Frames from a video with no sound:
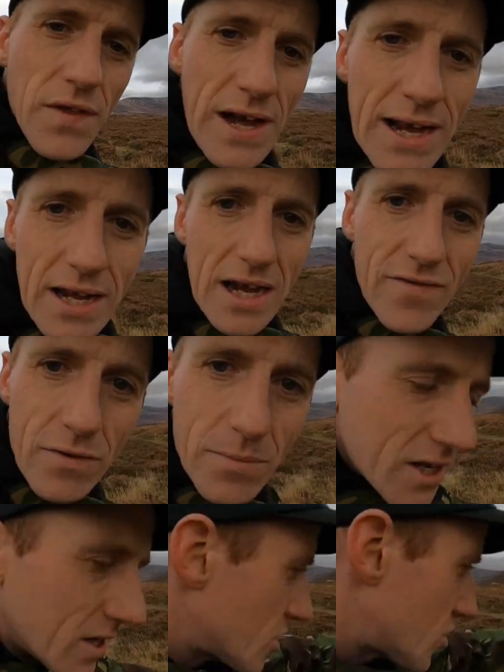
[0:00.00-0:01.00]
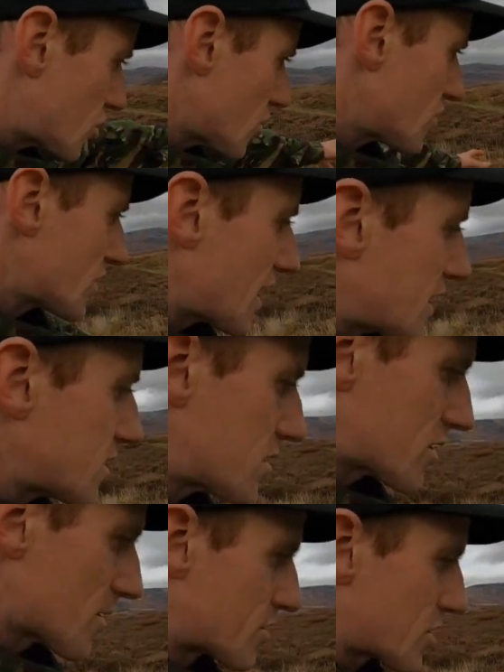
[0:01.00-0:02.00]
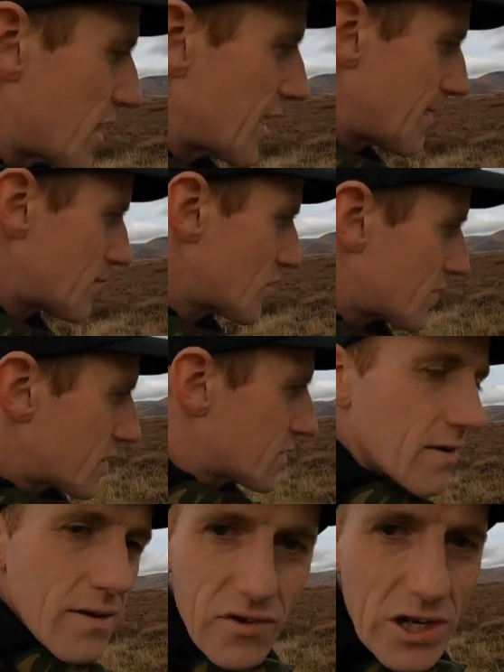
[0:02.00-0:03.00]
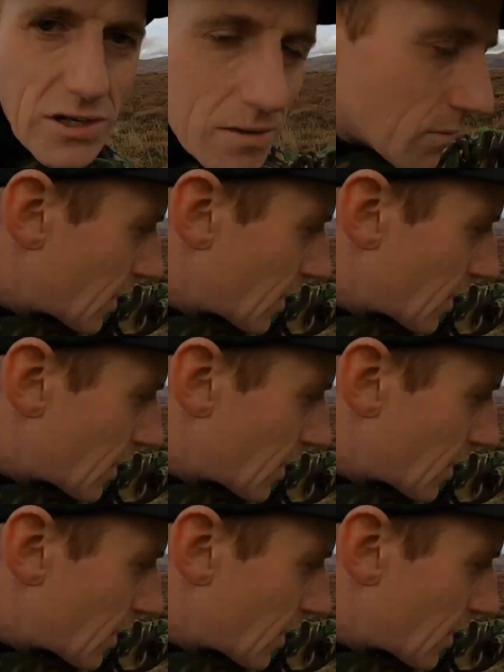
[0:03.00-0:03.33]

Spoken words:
to thank everybody that's tuned in and subscribed over the recent